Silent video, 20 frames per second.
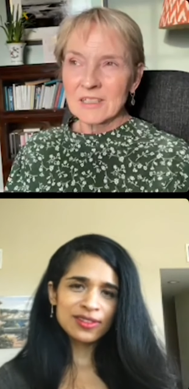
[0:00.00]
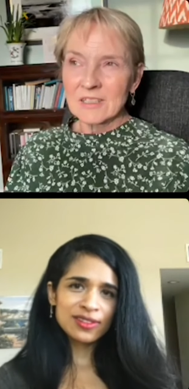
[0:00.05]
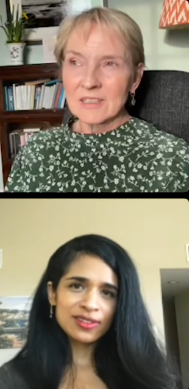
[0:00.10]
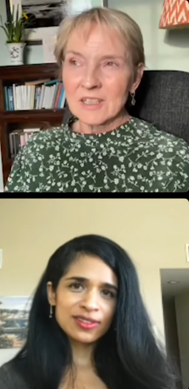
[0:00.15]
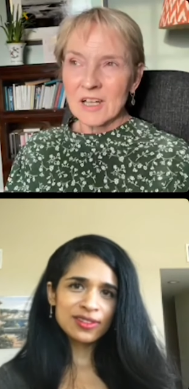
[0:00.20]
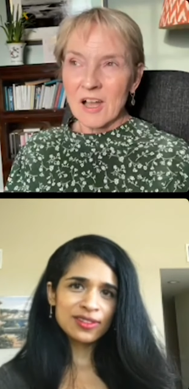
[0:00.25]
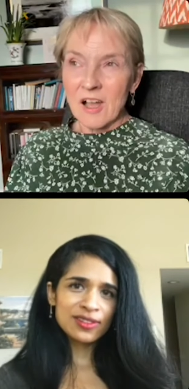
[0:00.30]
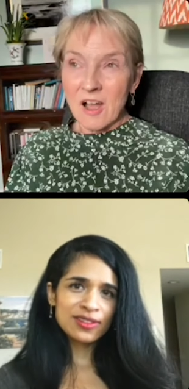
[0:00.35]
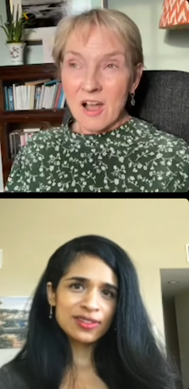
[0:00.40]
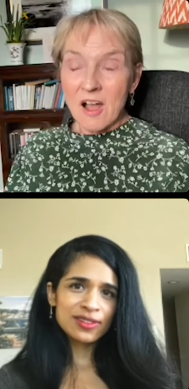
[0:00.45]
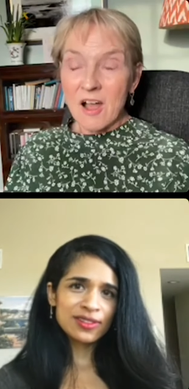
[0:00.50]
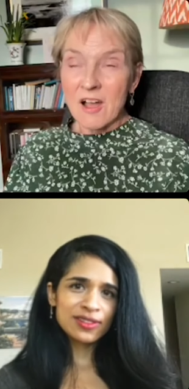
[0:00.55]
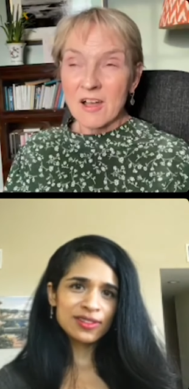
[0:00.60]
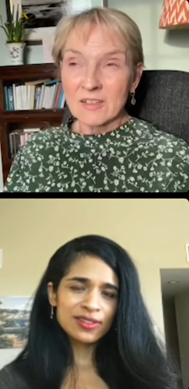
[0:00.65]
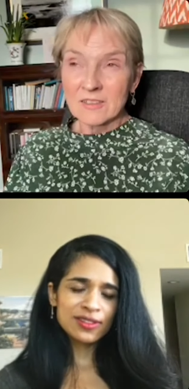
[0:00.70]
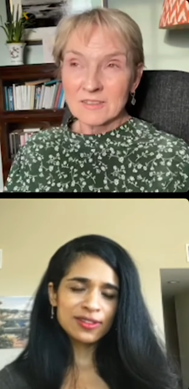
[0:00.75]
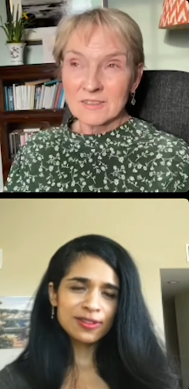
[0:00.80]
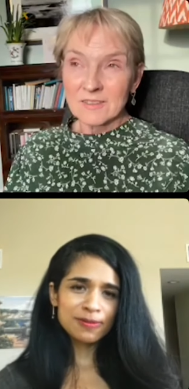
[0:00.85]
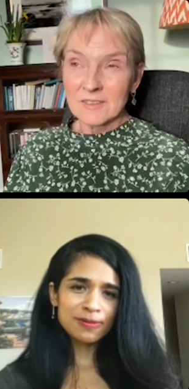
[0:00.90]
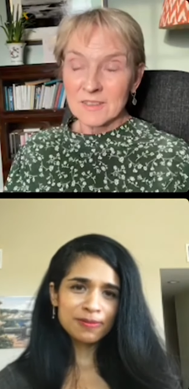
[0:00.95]
Speaker 1: heart
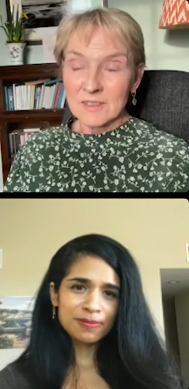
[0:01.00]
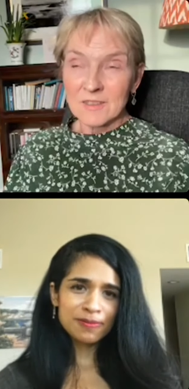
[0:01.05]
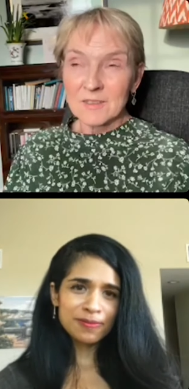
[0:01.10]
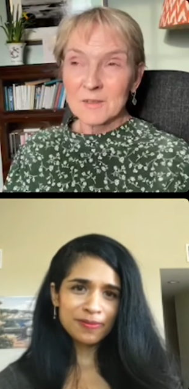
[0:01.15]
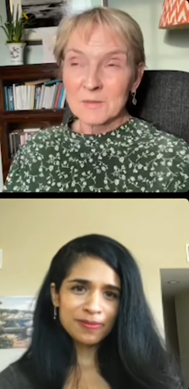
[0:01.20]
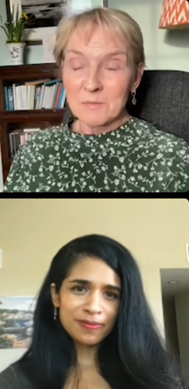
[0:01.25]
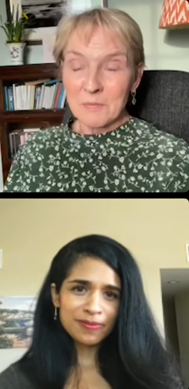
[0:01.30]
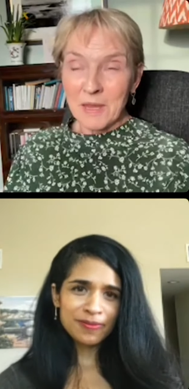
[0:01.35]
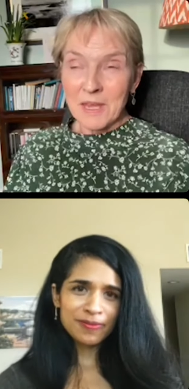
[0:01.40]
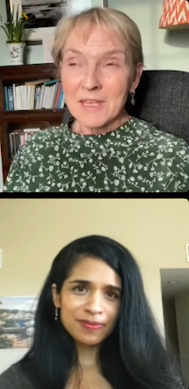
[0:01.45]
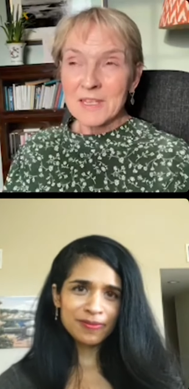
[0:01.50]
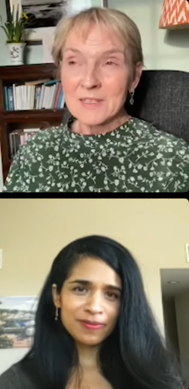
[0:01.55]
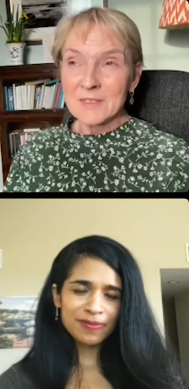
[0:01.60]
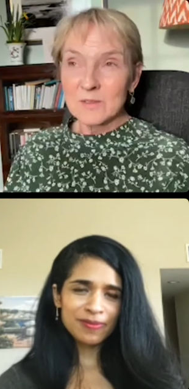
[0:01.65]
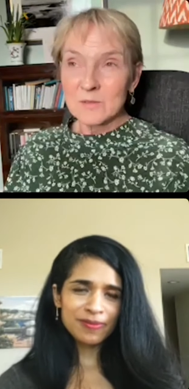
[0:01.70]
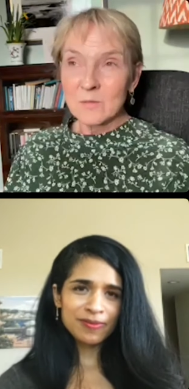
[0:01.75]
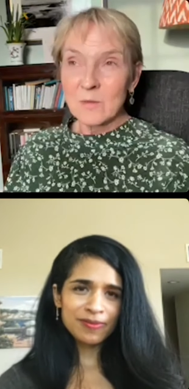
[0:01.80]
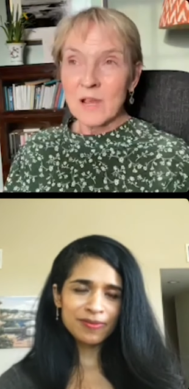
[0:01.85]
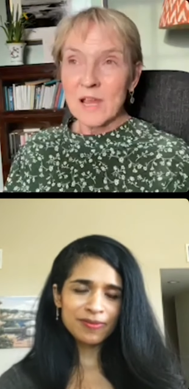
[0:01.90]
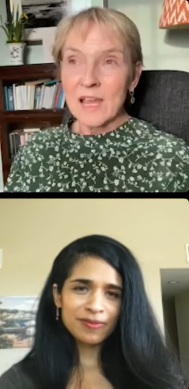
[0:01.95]
space
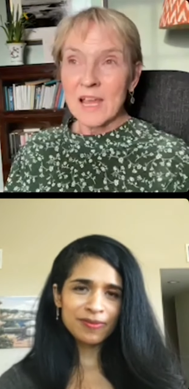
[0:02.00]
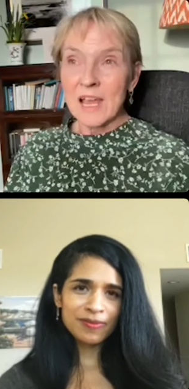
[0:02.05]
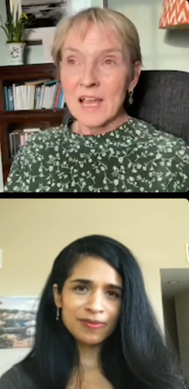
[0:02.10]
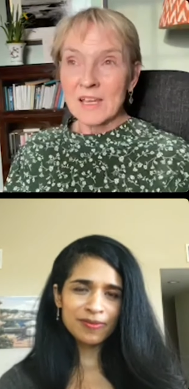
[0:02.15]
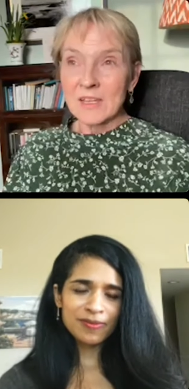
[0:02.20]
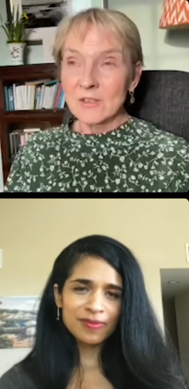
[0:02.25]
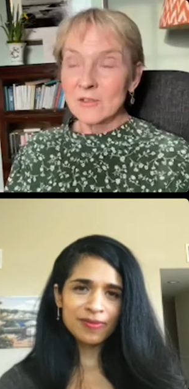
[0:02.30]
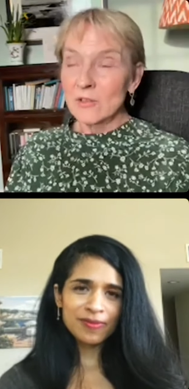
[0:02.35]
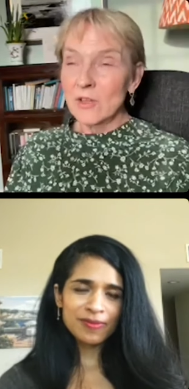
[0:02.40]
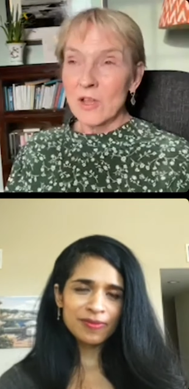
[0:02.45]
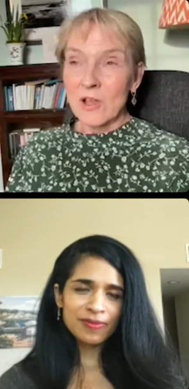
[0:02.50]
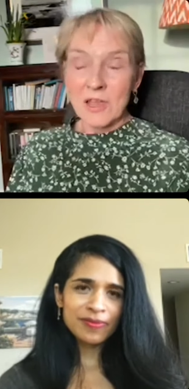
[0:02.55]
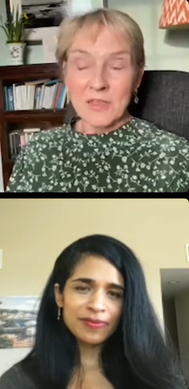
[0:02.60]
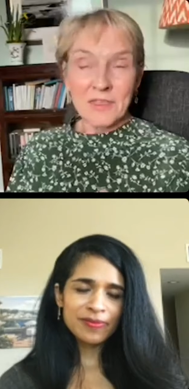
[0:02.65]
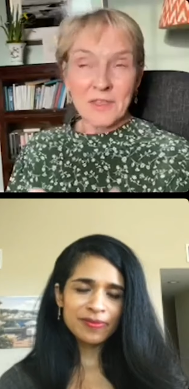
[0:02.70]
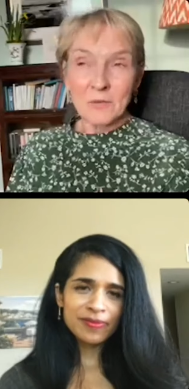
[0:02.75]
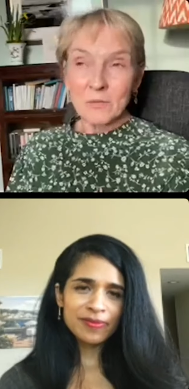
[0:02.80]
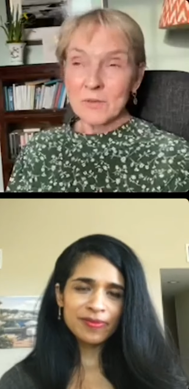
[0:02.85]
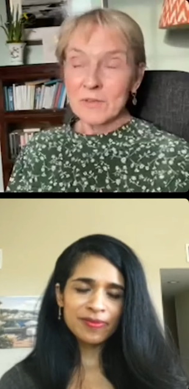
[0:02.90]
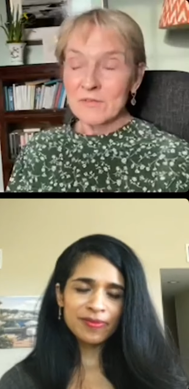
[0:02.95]
where, you know, I think we